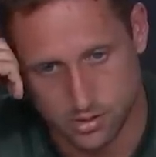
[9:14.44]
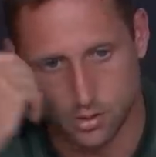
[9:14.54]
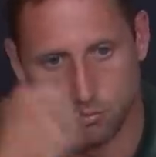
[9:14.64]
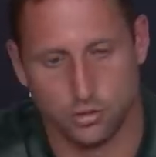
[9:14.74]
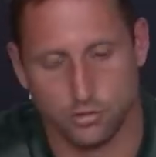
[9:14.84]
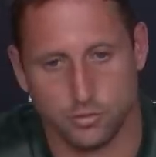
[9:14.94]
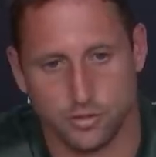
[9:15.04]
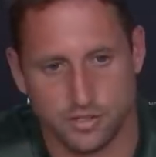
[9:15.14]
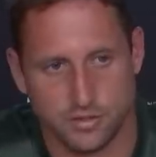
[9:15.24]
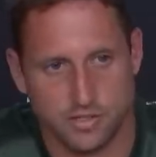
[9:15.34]
a world where
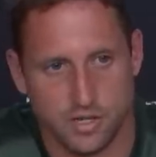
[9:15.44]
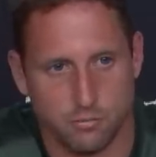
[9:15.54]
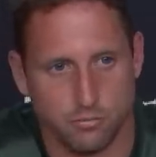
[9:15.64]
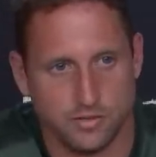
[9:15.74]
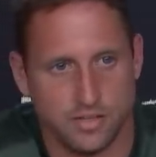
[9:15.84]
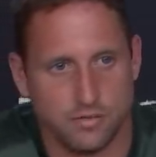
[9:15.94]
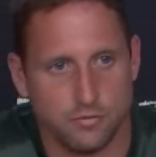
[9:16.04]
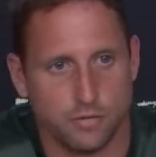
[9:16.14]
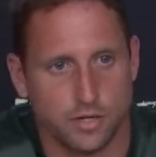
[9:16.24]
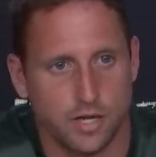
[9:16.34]
it, it
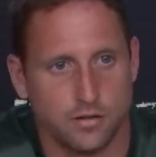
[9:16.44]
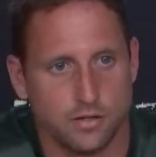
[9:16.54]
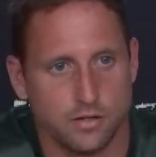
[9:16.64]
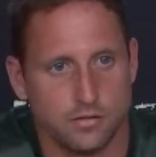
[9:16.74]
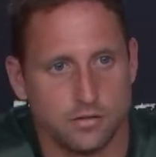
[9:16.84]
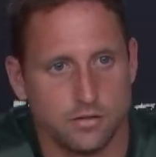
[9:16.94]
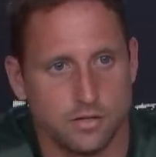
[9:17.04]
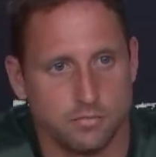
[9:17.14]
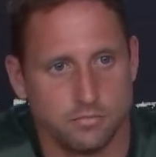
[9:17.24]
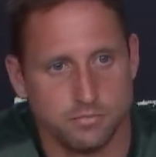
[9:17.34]
didn't work out, you know
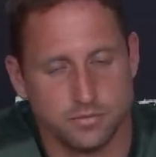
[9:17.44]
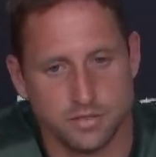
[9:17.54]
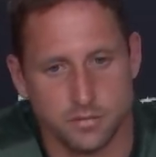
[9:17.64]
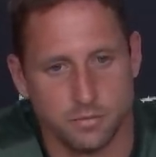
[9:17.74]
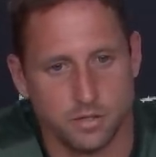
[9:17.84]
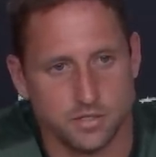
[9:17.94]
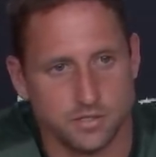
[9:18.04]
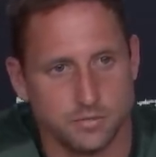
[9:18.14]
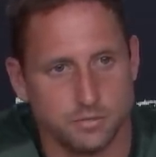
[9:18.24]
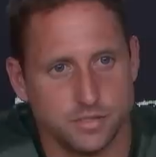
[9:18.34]
some of the
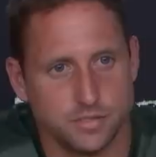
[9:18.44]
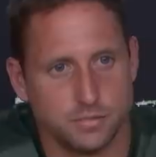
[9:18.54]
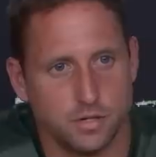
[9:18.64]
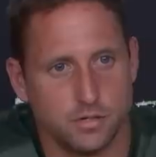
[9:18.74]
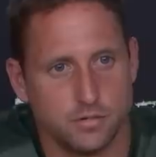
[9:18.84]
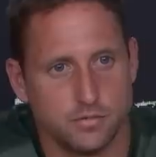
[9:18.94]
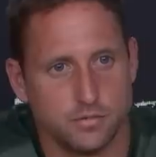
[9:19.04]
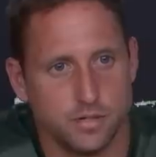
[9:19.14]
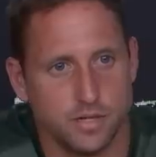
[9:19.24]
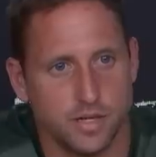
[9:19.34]
margins were pretty small for
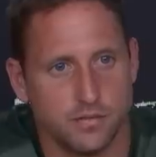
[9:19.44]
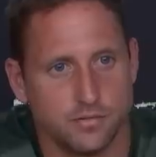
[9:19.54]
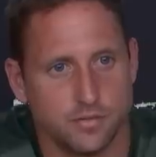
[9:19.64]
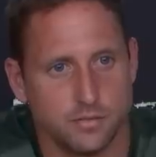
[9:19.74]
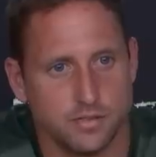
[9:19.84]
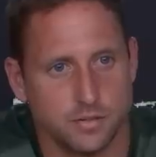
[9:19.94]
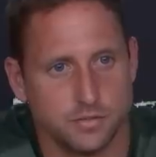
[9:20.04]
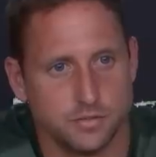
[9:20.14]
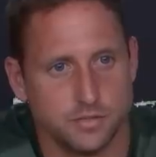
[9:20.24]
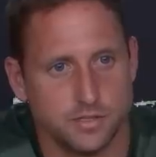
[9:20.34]
me to have some of these
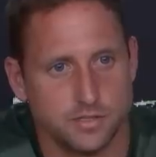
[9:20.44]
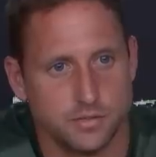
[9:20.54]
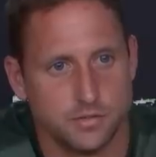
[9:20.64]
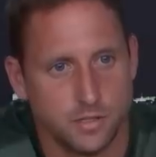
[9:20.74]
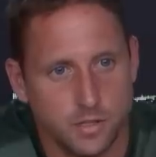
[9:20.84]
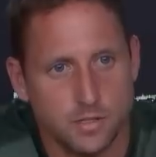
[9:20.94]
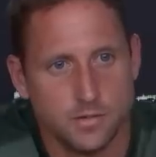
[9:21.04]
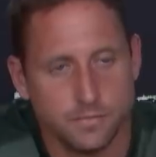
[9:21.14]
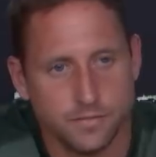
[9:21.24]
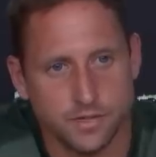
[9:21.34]
opportunities. So
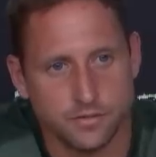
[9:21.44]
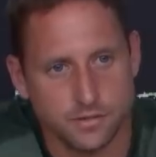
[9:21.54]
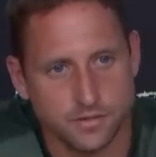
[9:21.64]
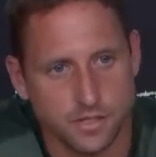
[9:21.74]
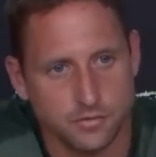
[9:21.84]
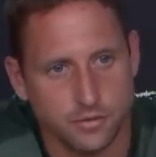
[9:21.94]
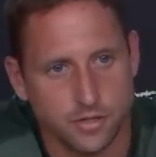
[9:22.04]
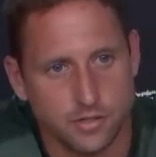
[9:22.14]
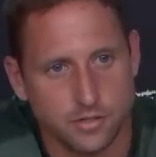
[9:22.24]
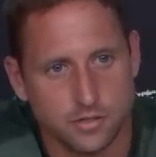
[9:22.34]
definitely don't take them for granted.